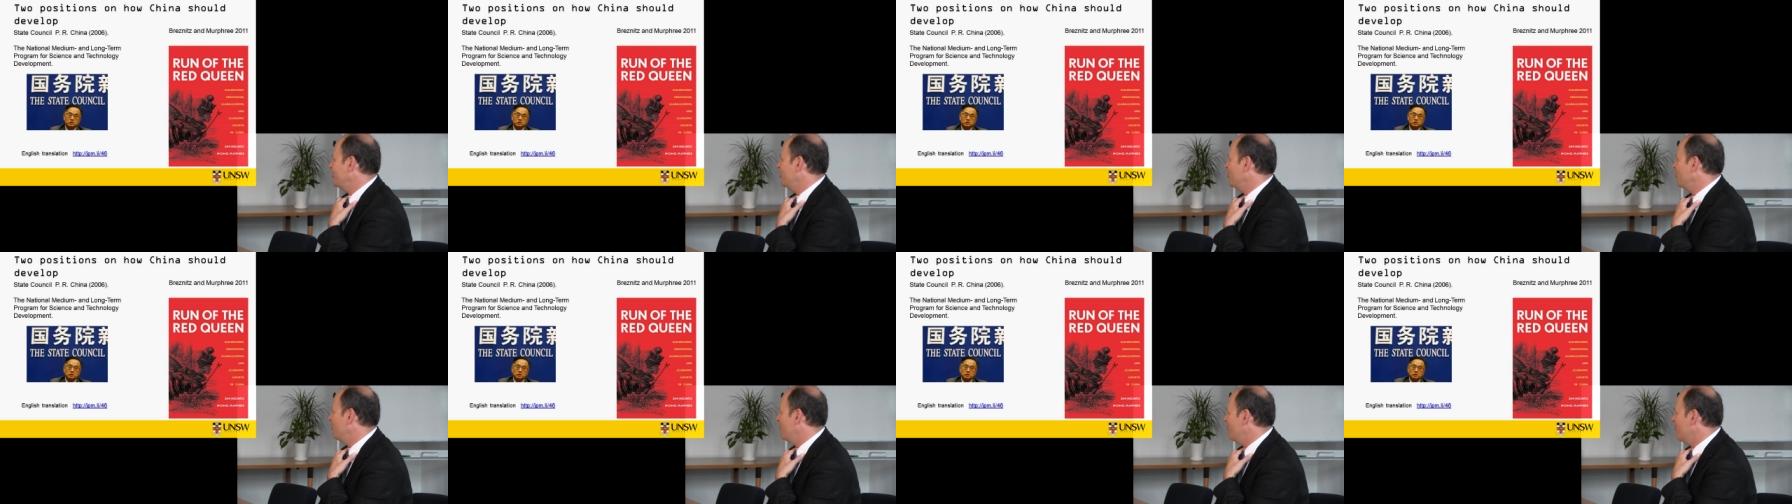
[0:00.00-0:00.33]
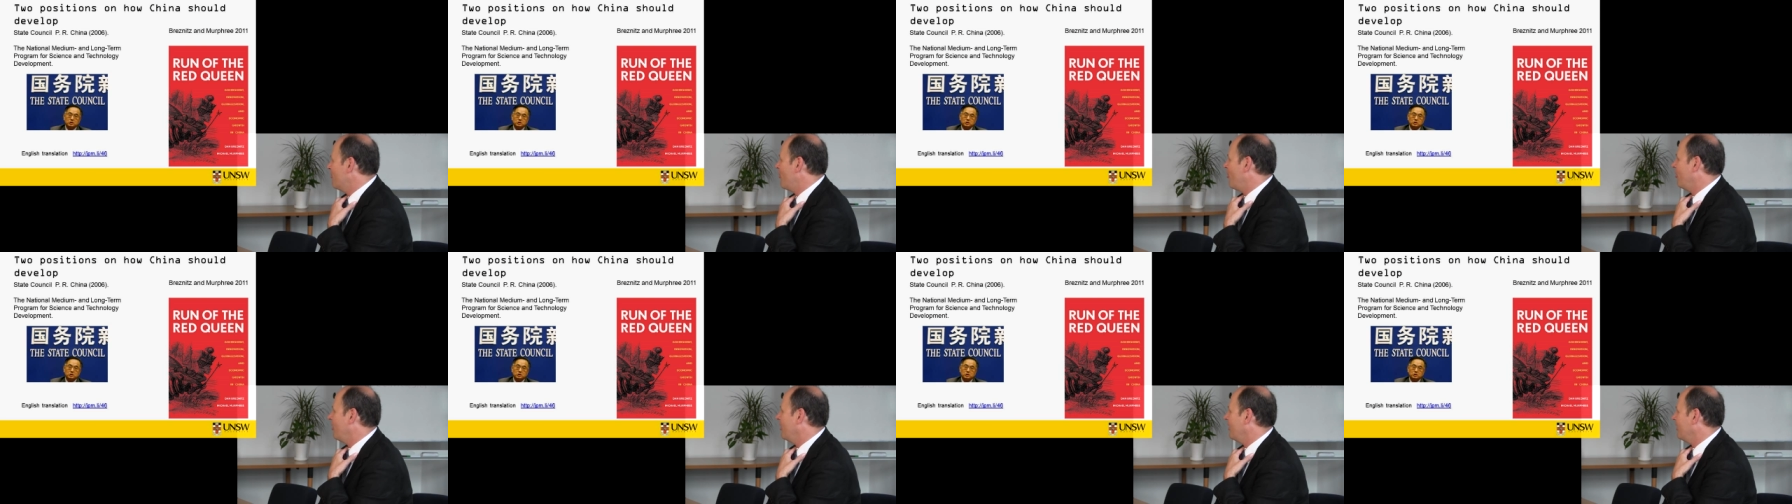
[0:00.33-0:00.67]
You
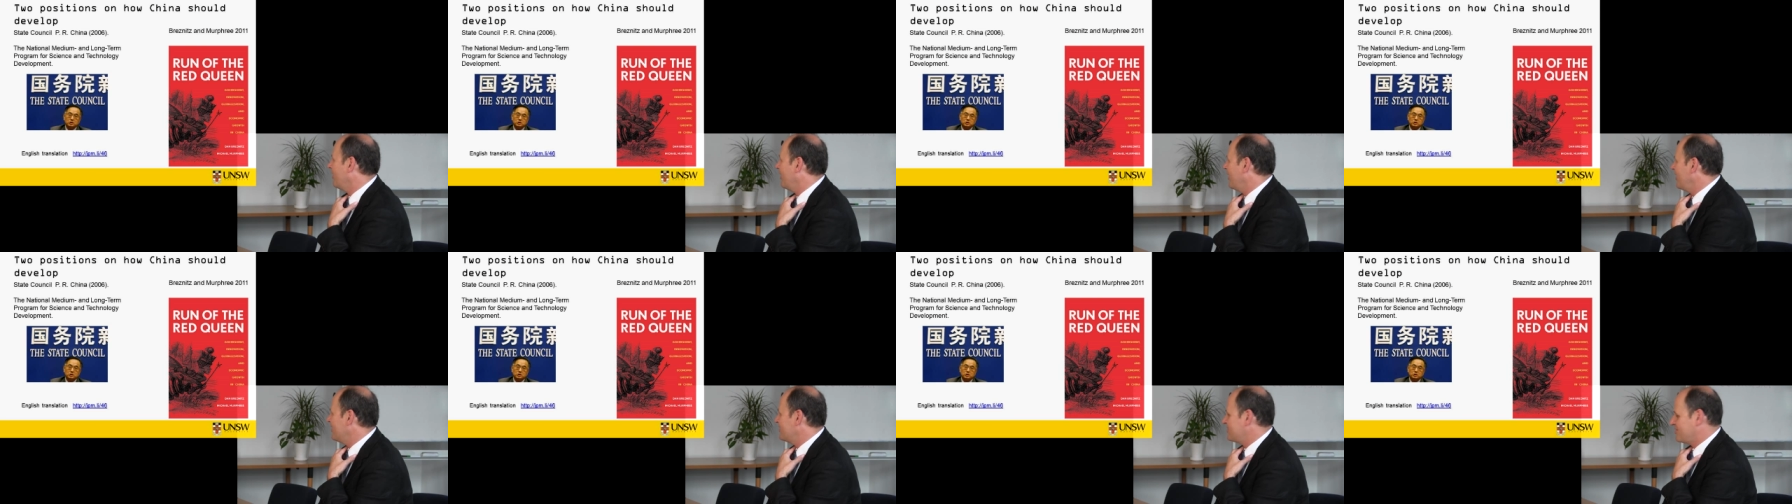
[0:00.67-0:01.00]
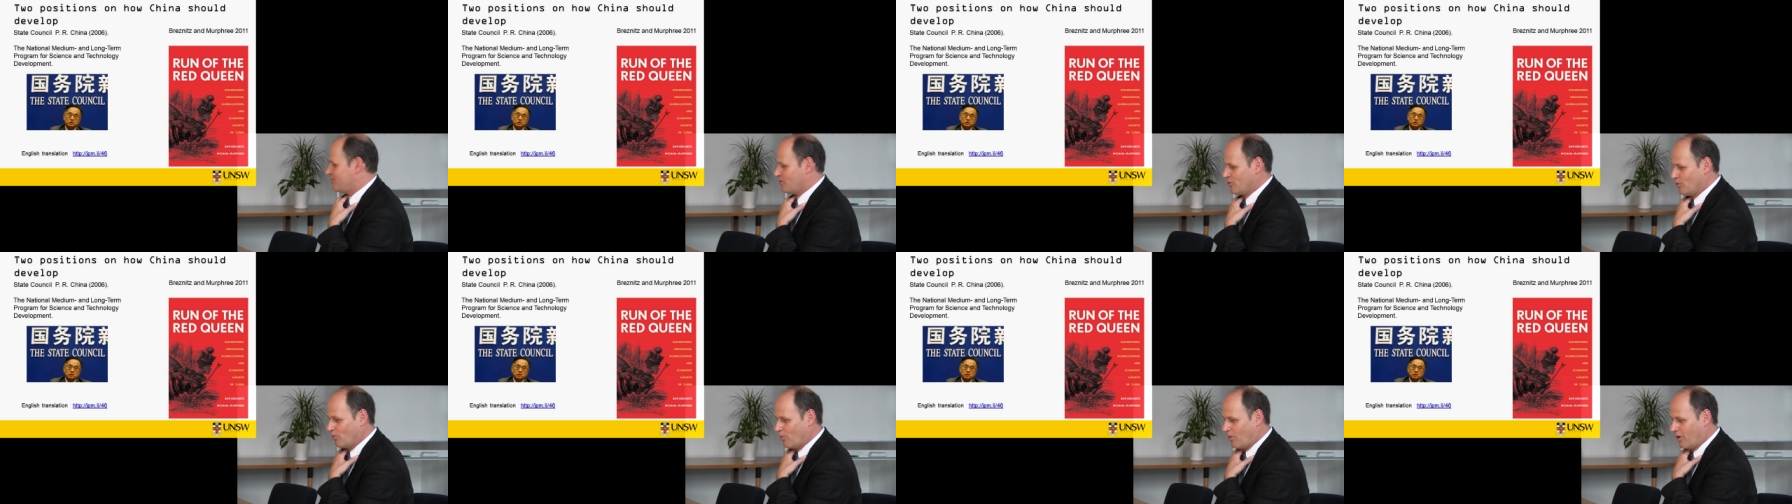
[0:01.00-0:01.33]
more or
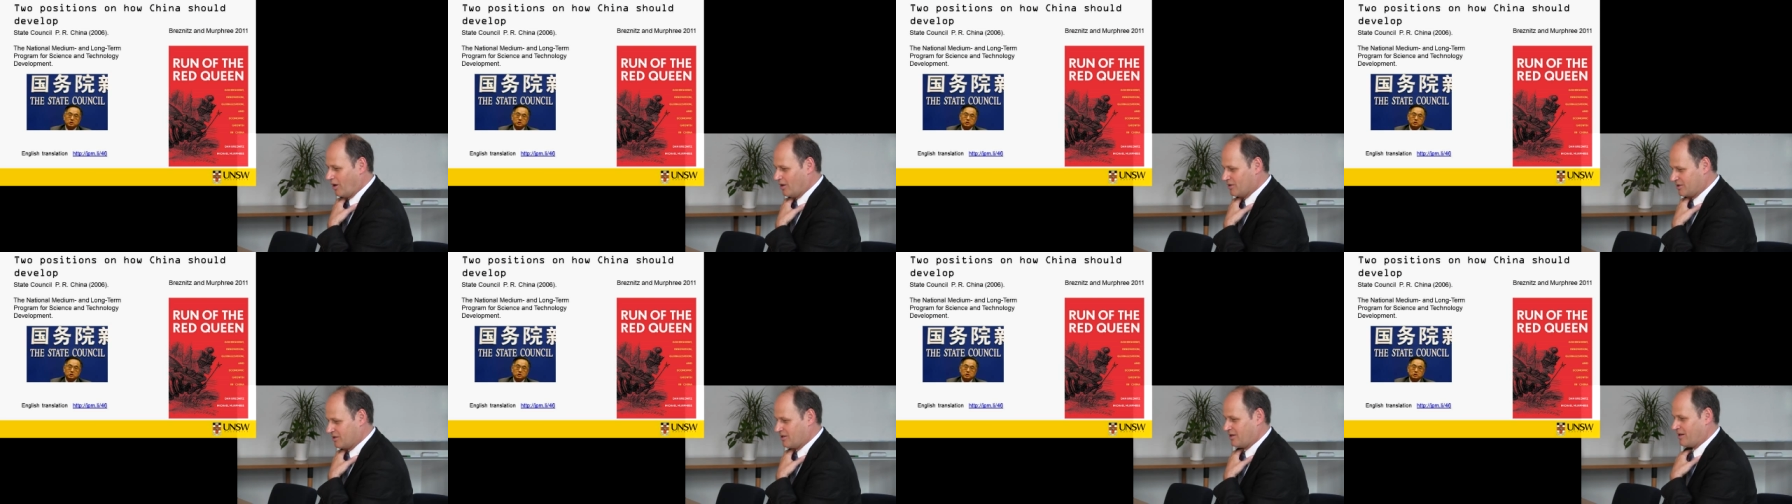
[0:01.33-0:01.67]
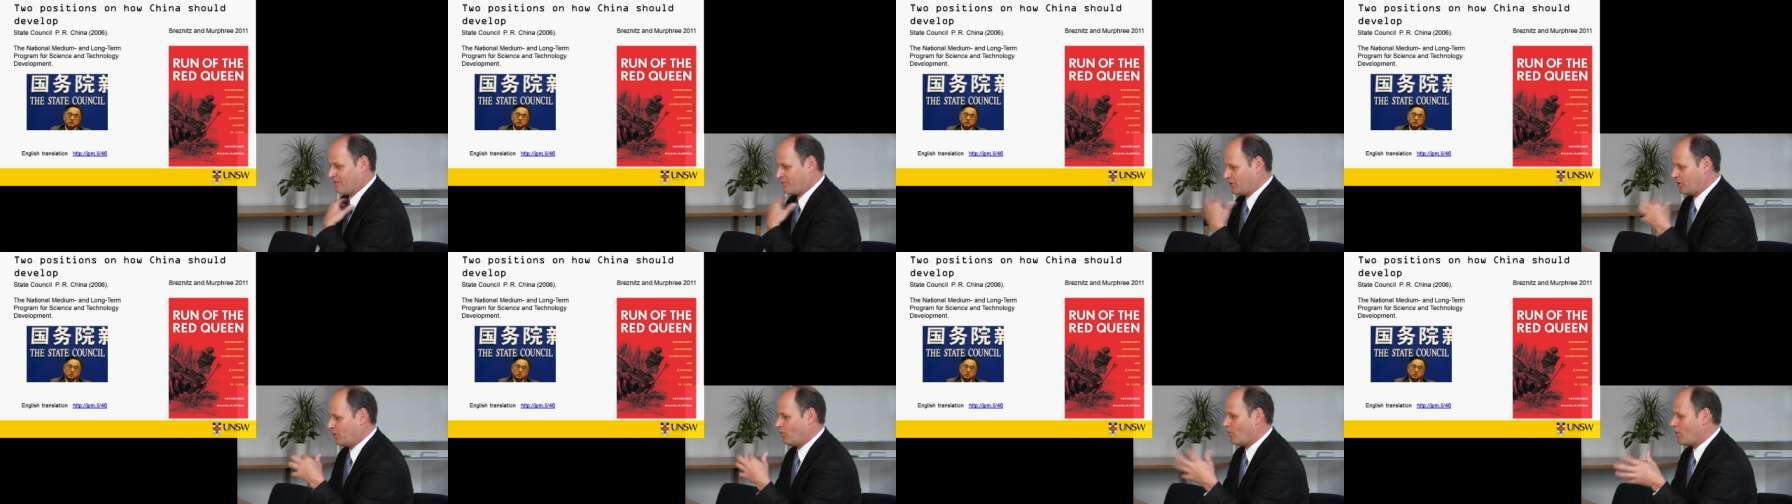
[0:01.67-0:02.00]
less, you want,
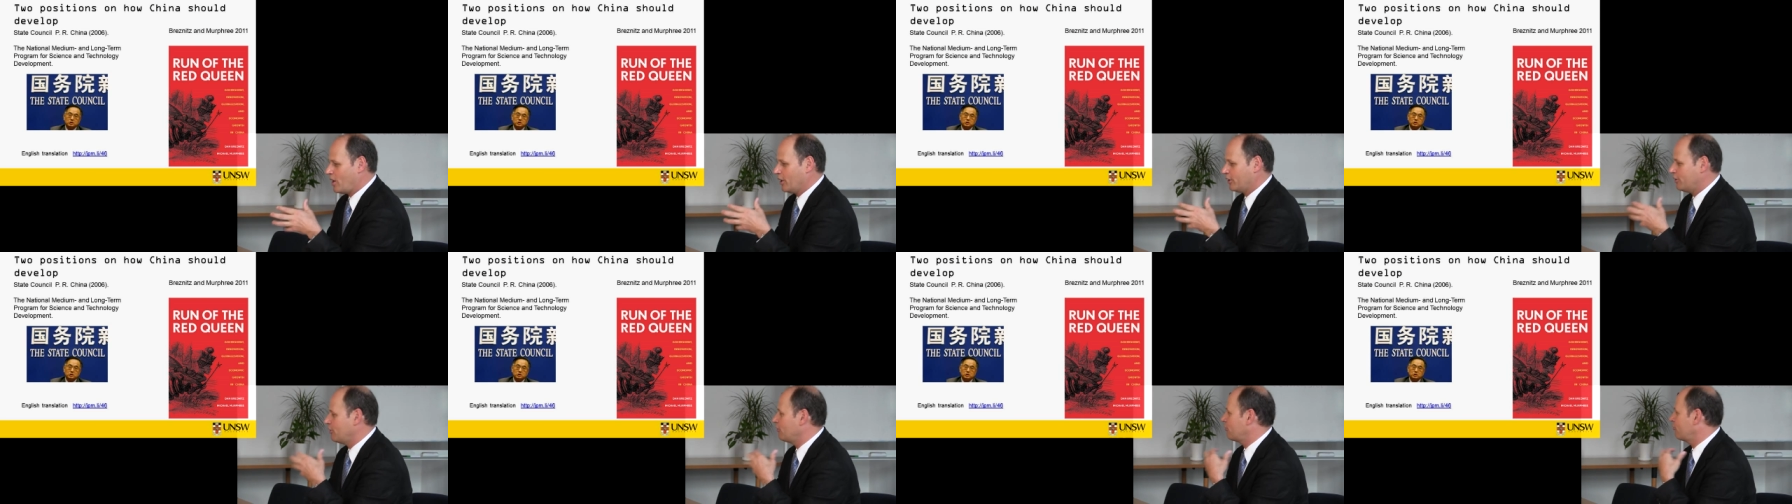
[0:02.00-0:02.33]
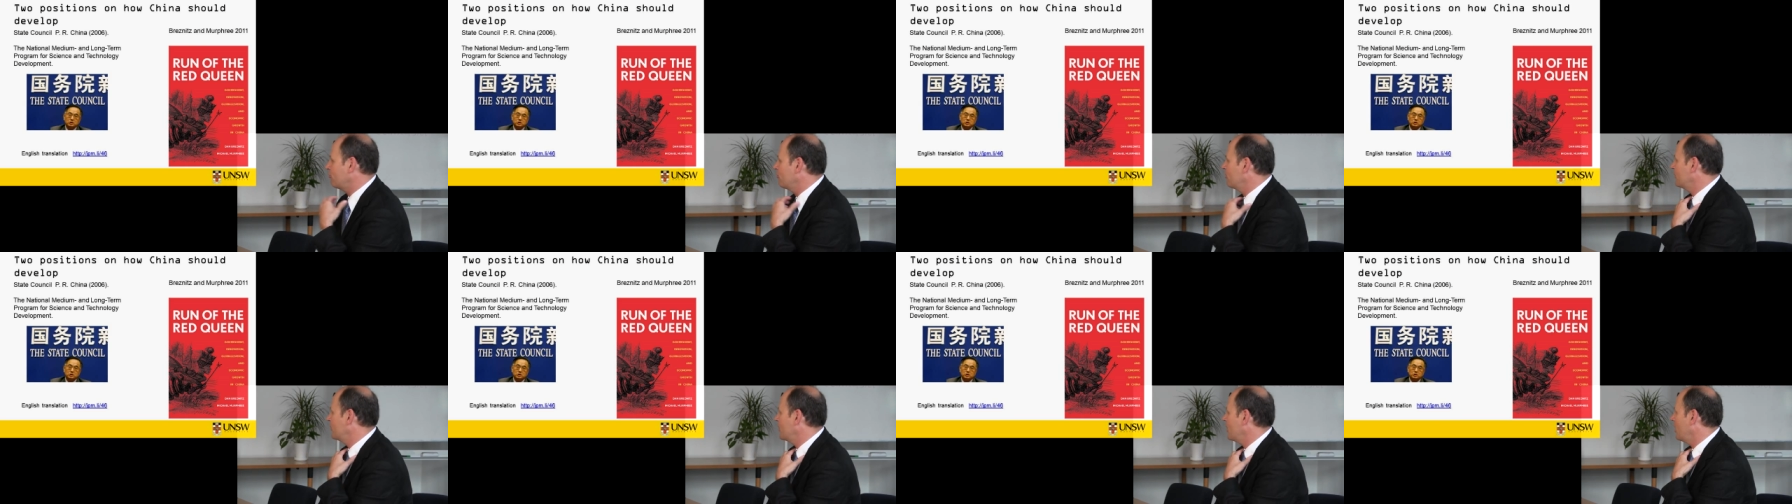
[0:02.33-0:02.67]
and I'm going to walk you
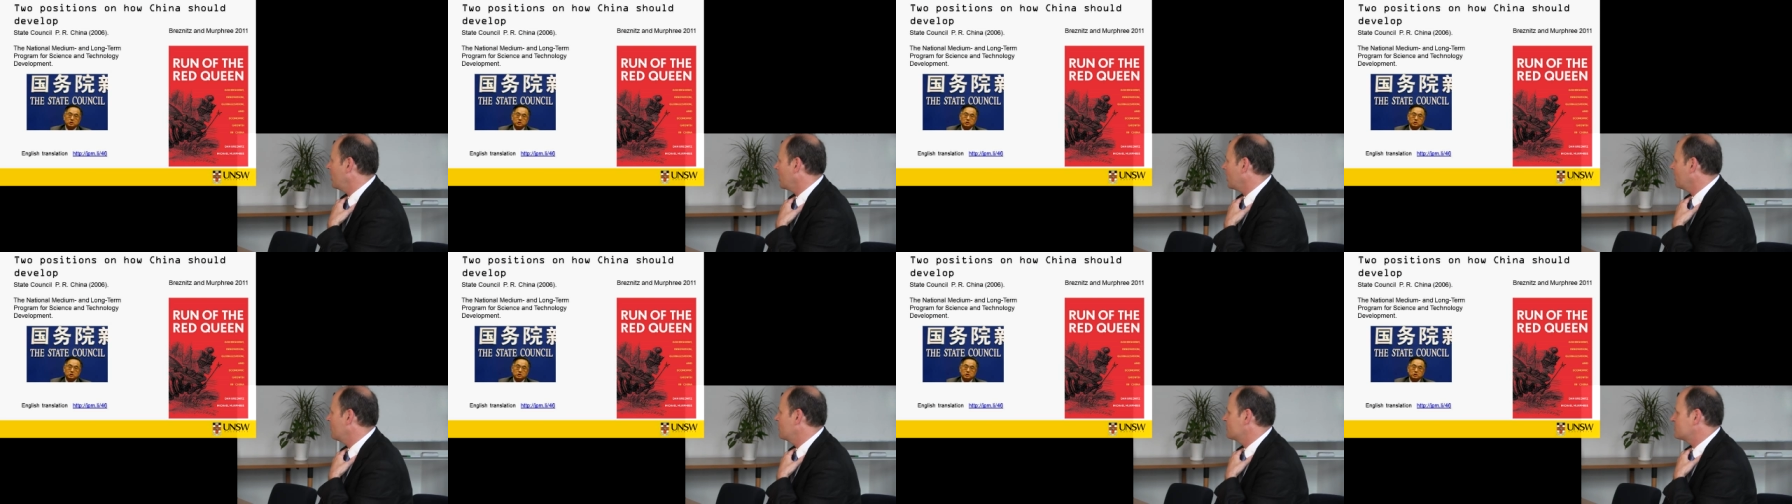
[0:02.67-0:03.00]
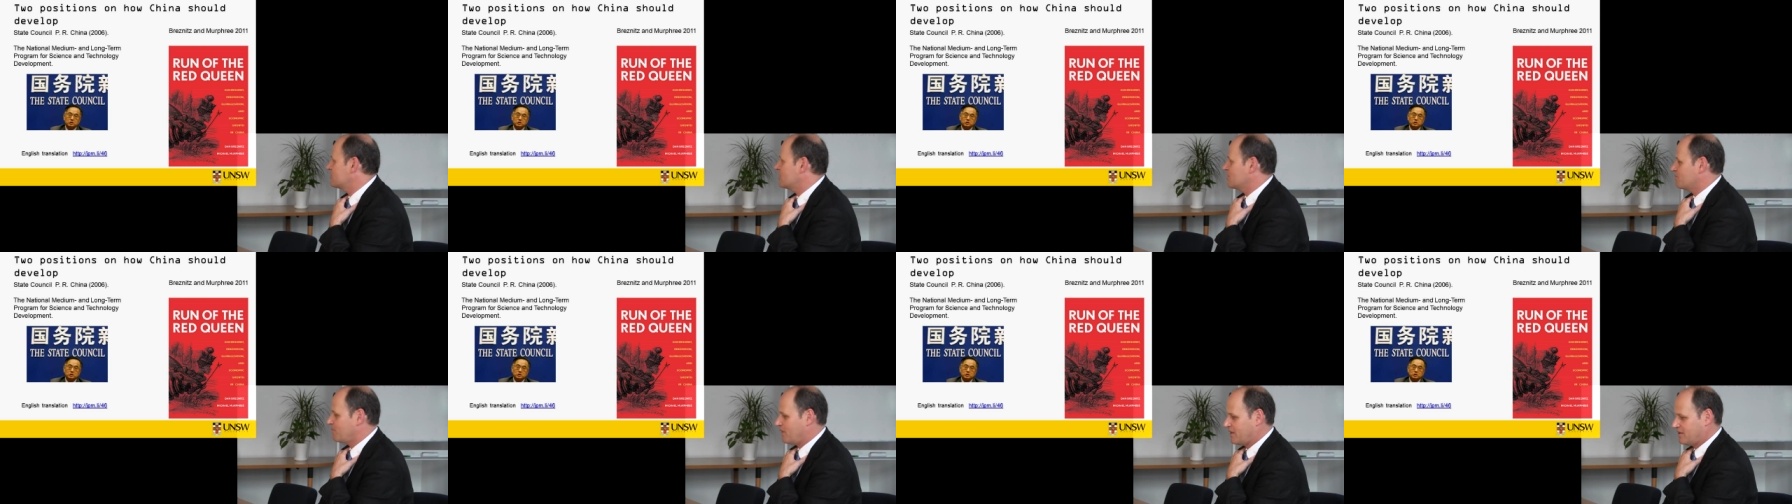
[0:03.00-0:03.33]
through what the
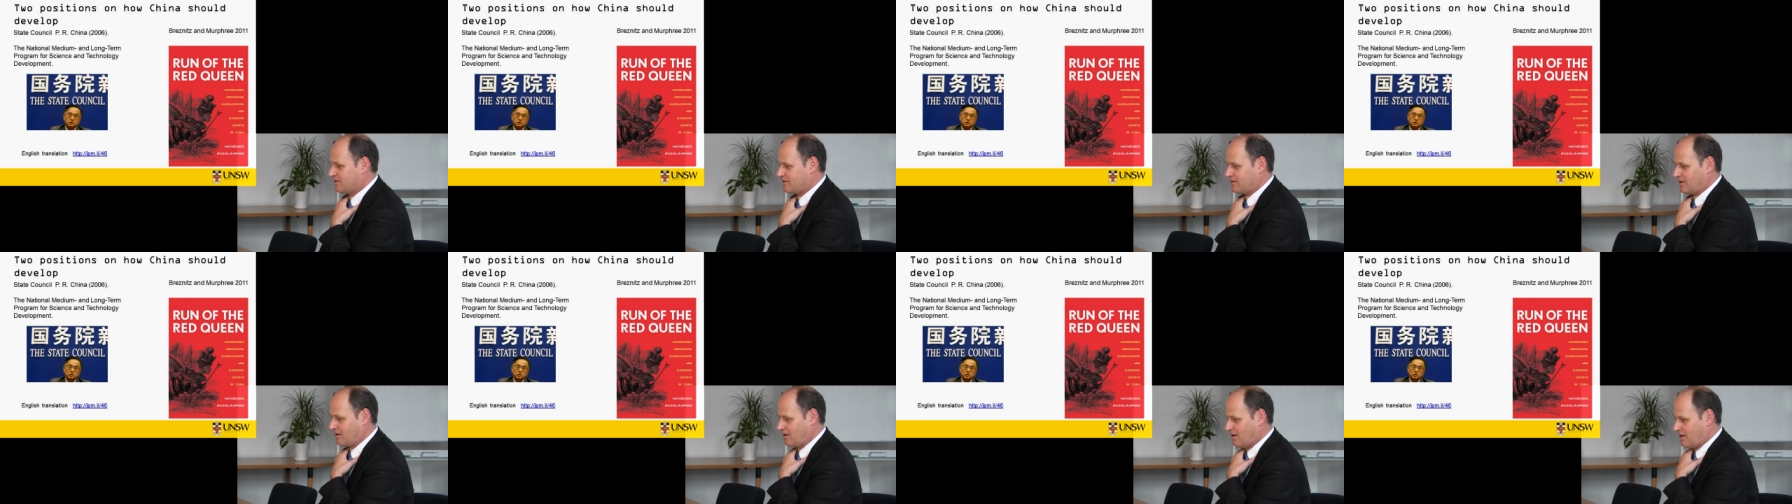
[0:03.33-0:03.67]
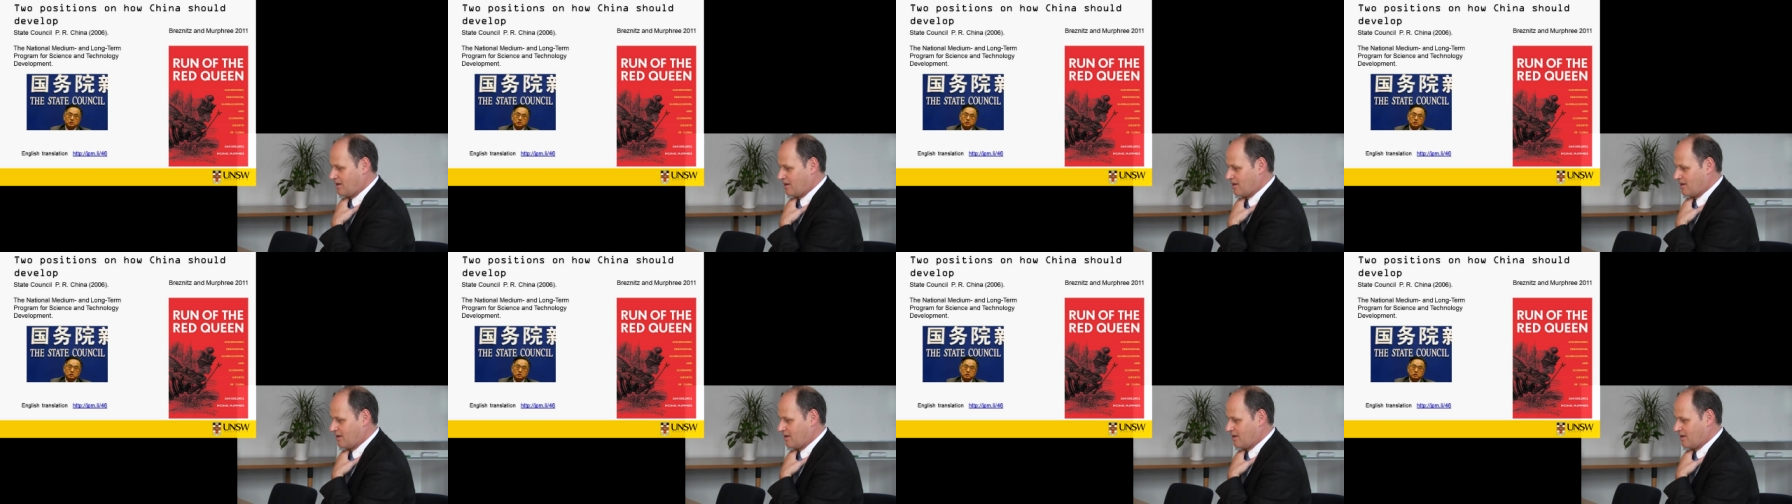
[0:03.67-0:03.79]
argument is, but